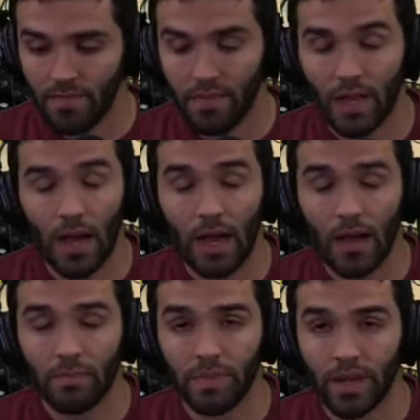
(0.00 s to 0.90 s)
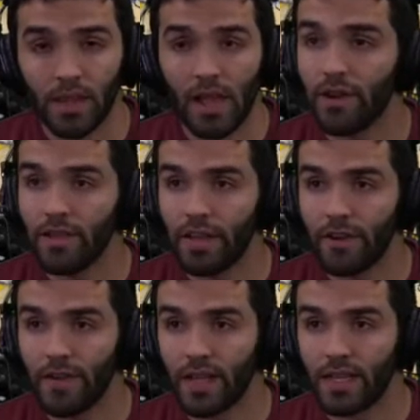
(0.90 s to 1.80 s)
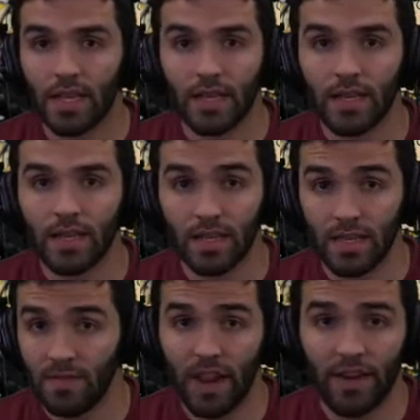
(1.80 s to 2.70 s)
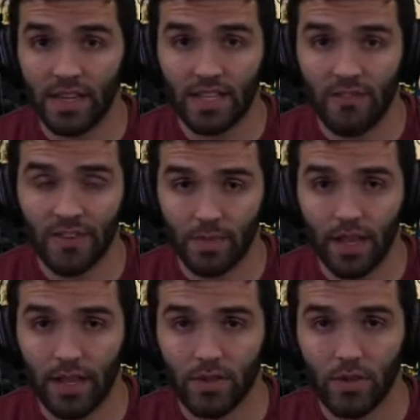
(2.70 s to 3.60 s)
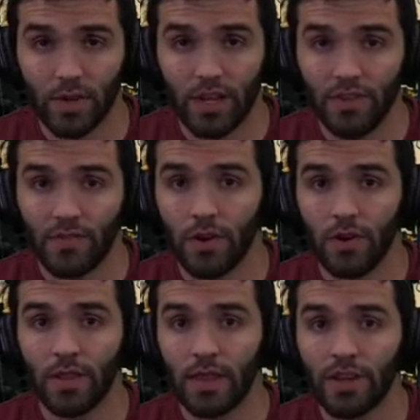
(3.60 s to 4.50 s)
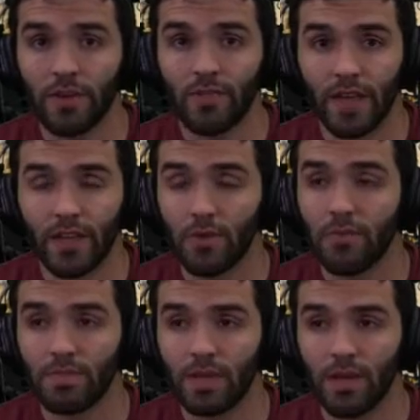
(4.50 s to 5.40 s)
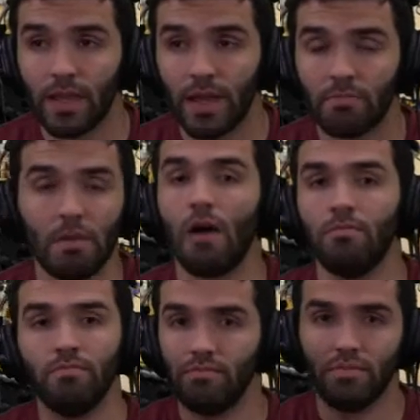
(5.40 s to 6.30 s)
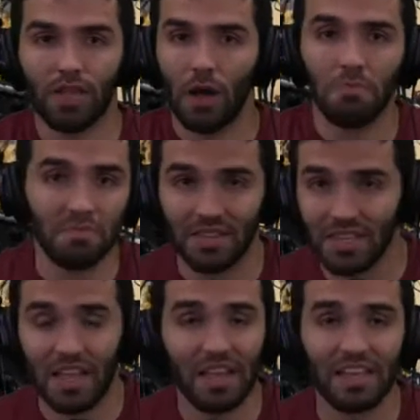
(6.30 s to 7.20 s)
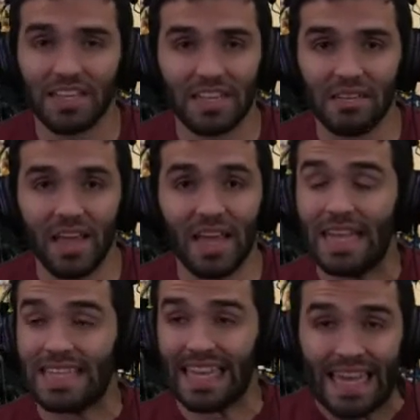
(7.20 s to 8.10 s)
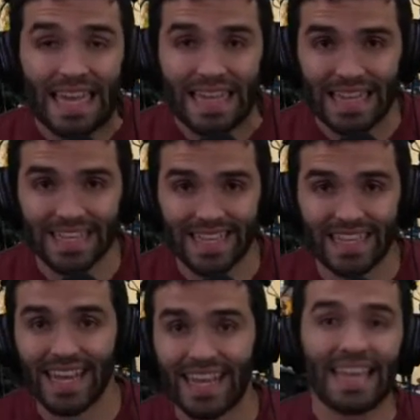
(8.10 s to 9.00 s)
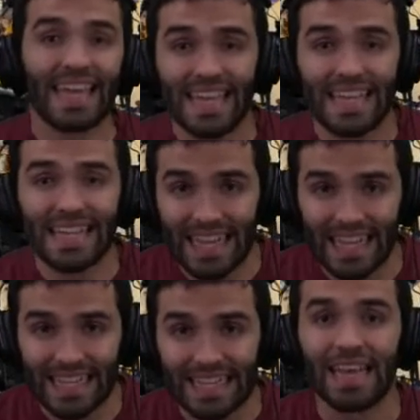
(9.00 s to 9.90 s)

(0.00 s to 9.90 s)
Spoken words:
But a lot of Laker fans, and it's very self-explanatory, if you're a Laker fan, you must be going like, no, don't. He does it. It's Achilles. Achilles.